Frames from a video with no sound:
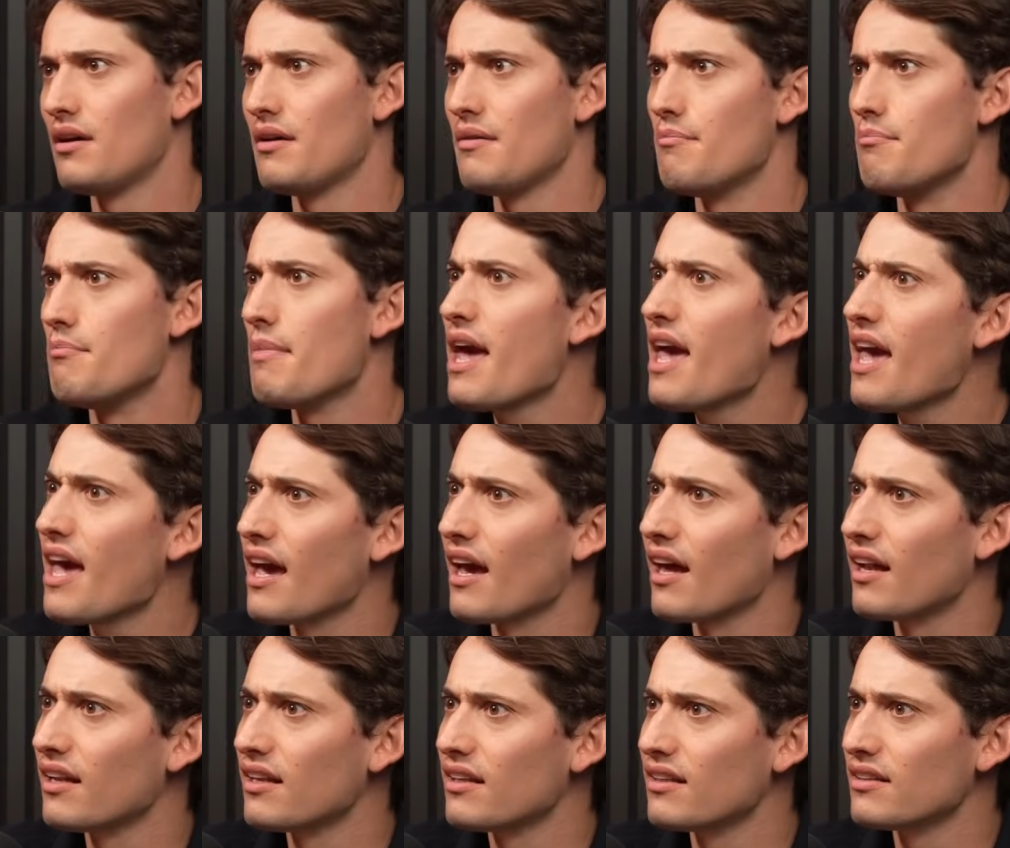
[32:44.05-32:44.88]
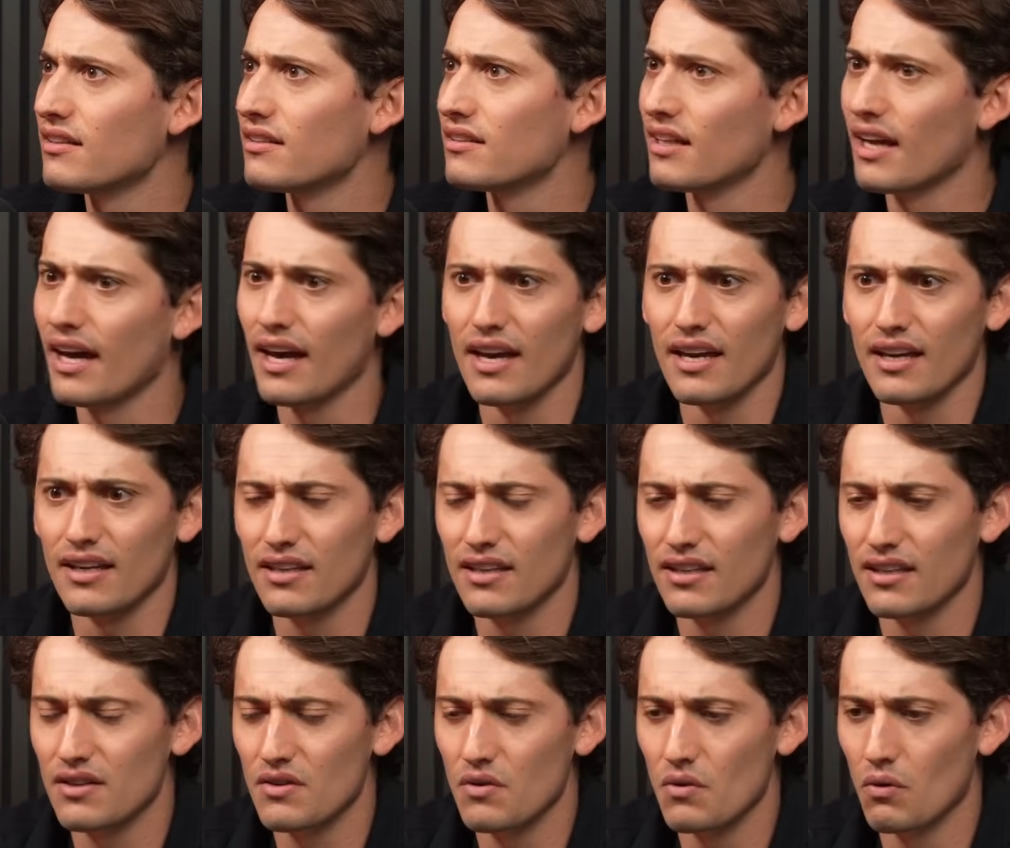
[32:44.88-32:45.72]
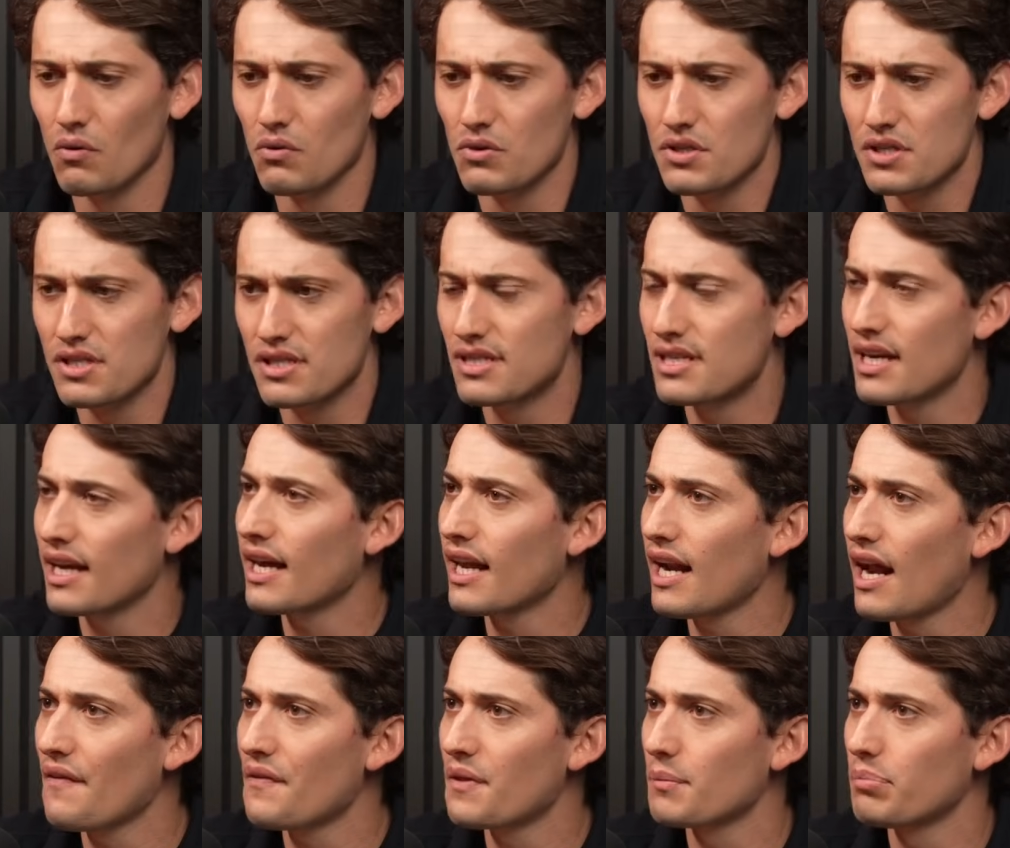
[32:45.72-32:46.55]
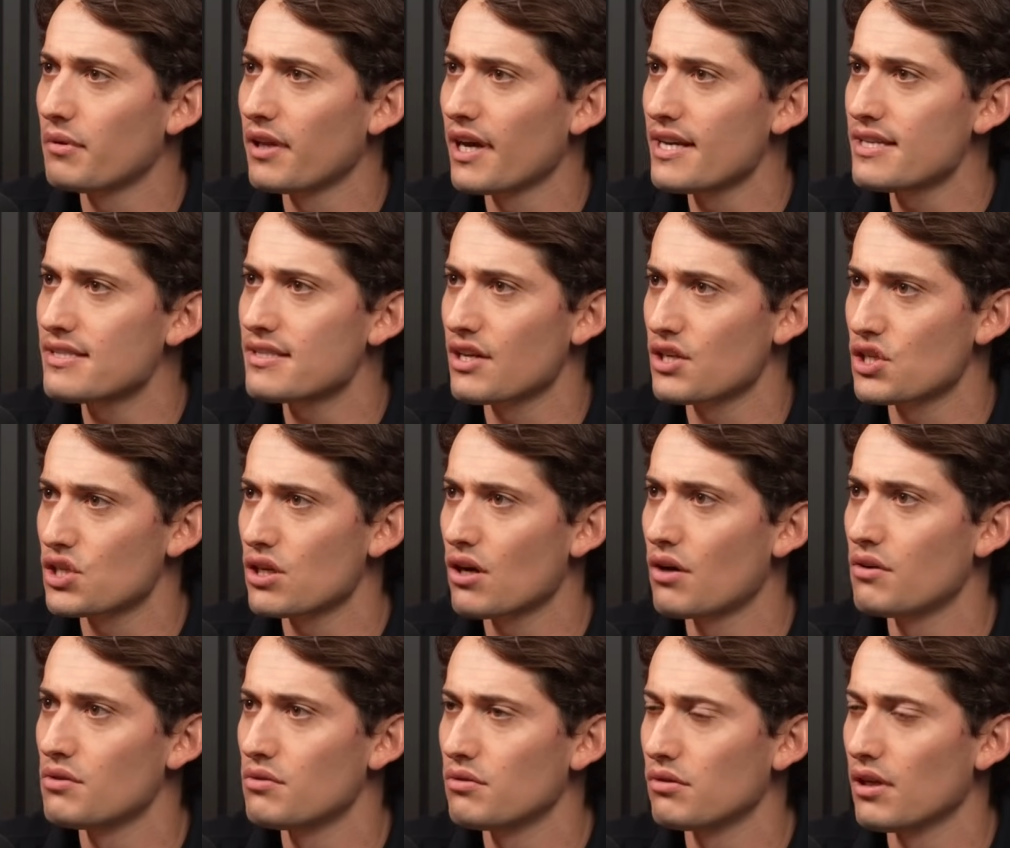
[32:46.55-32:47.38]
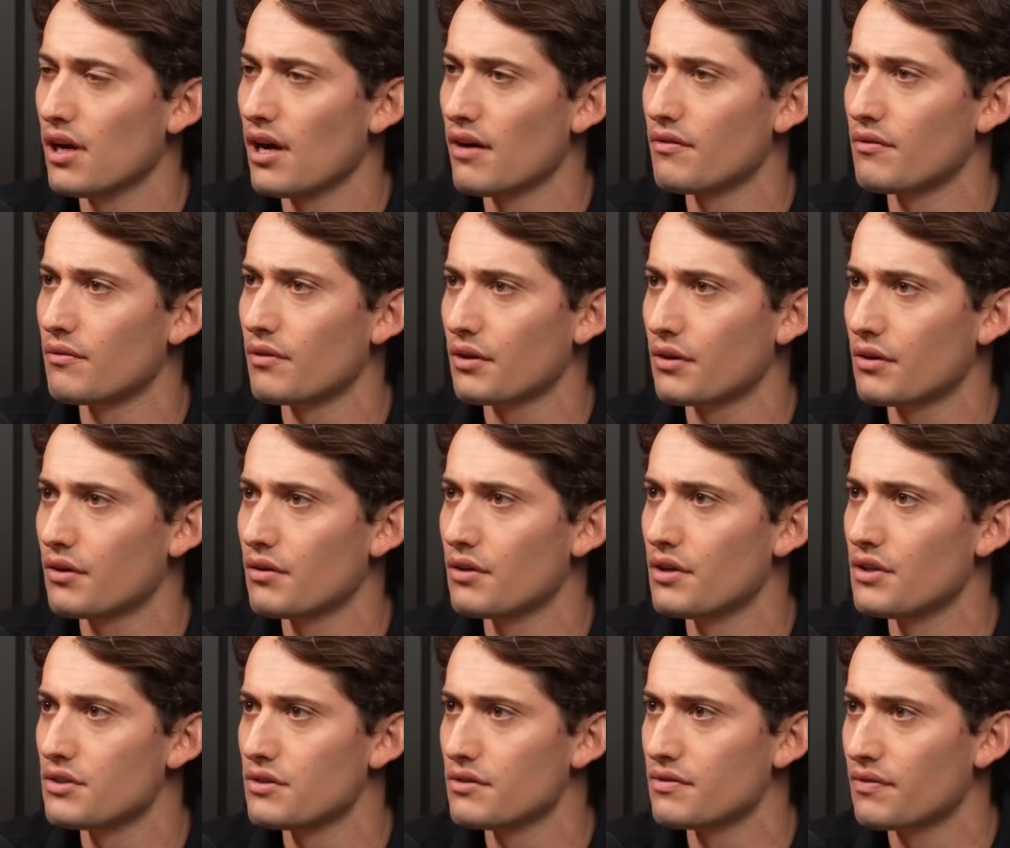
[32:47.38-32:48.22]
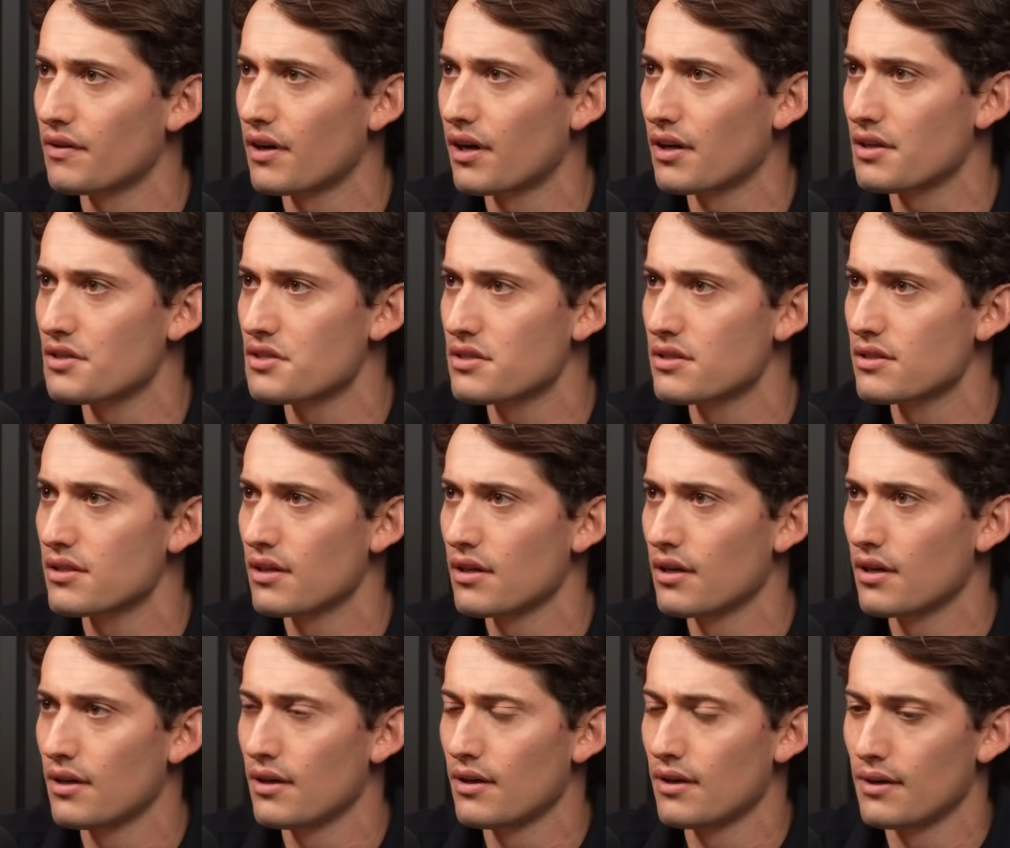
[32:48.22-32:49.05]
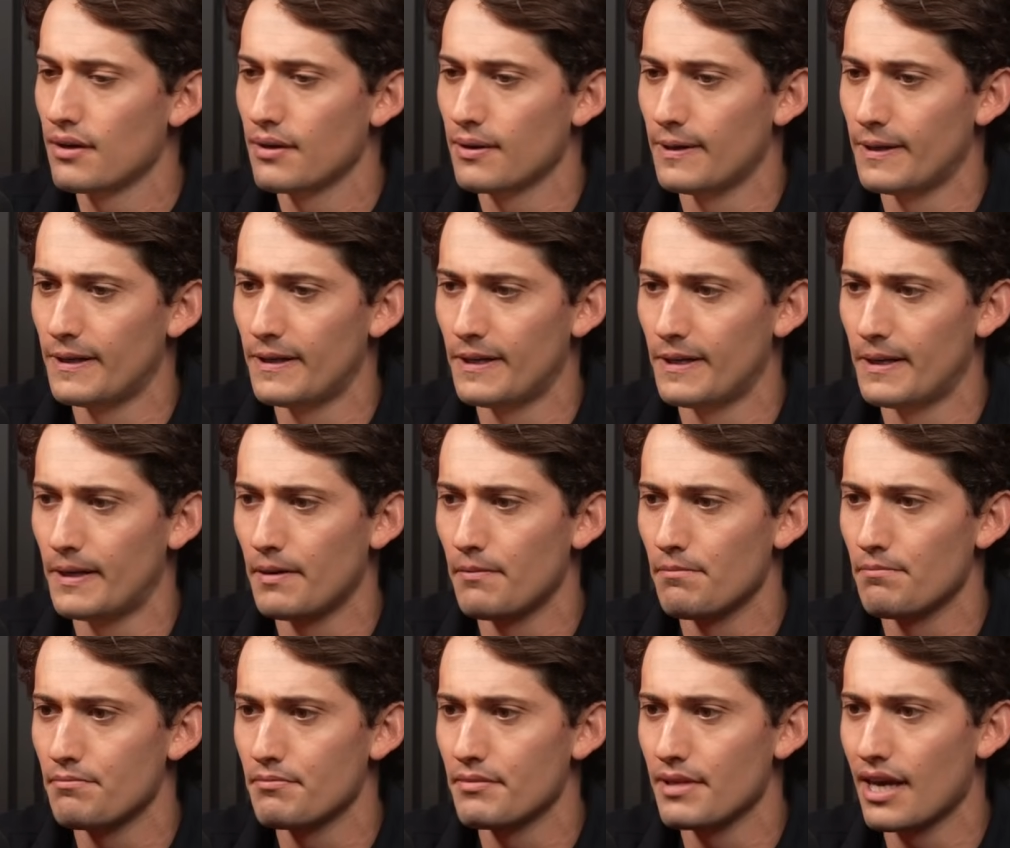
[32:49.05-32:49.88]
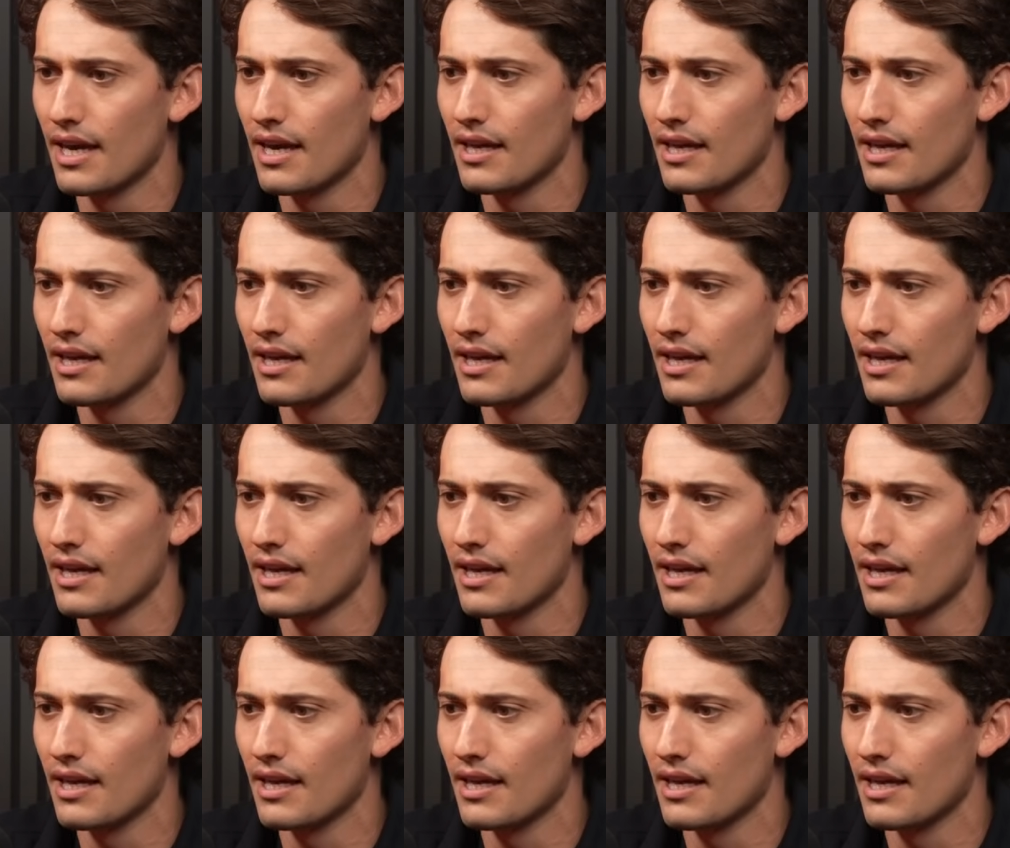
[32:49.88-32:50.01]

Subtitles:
Man, stick it out the place that's shown you love and recruited you first. And